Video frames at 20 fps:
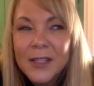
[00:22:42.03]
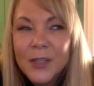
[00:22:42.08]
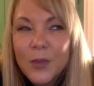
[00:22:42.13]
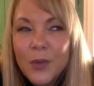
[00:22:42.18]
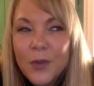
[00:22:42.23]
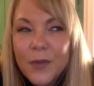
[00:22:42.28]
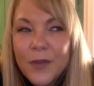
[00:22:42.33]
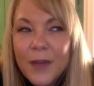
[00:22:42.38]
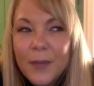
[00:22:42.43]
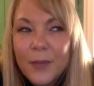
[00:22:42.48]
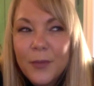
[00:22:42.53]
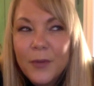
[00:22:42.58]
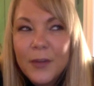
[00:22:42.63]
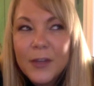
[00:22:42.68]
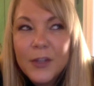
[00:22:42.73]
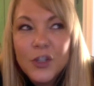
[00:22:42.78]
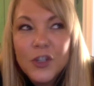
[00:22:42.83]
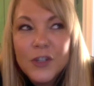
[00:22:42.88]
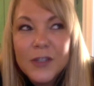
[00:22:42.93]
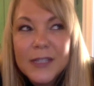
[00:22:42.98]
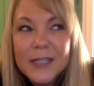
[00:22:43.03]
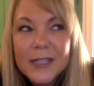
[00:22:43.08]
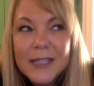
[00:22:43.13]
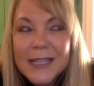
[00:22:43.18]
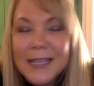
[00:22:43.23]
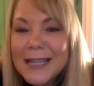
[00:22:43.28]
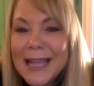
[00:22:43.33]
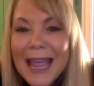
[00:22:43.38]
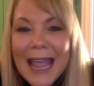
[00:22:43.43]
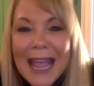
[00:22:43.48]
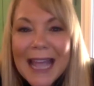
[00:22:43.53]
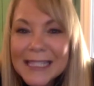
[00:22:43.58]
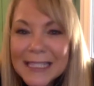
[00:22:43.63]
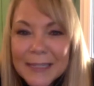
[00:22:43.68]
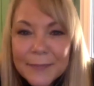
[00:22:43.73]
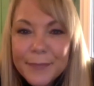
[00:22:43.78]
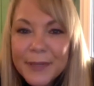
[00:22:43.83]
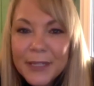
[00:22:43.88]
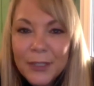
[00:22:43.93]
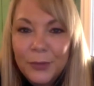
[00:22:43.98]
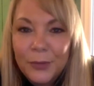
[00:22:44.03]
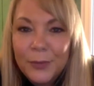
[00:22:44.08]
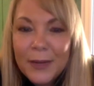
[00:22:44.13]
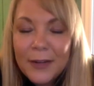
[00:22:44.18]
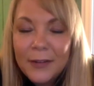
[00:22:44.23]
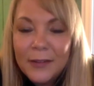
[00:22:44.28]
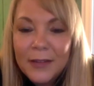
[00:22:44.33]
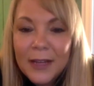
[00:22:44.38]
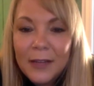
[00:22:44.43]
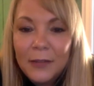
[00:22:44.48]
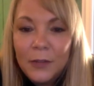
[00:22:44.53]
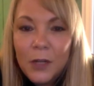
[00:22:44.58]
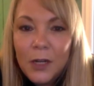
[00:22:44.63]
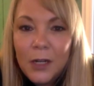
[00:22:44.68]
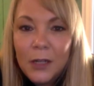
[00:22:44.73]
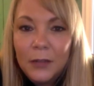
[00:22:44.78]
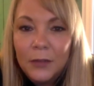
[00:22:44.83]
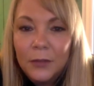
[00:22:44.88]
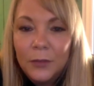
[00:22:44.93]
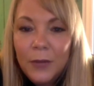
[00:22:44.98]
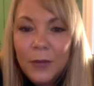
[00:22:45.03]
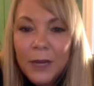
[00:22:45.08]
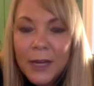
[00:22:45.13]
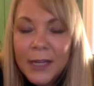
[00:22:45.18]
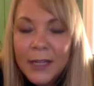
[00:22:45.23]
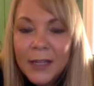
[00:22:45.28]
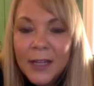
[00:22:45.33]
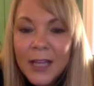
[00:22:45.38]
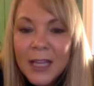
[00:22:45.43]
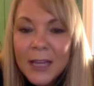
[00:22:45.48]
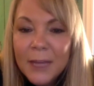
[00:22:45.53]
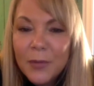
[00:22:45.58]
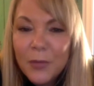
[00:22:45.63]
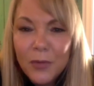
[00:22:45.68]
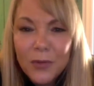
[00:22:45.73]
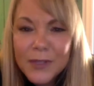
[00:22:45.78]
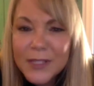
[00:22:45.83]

this growth operations thing hasn't been around that long, right?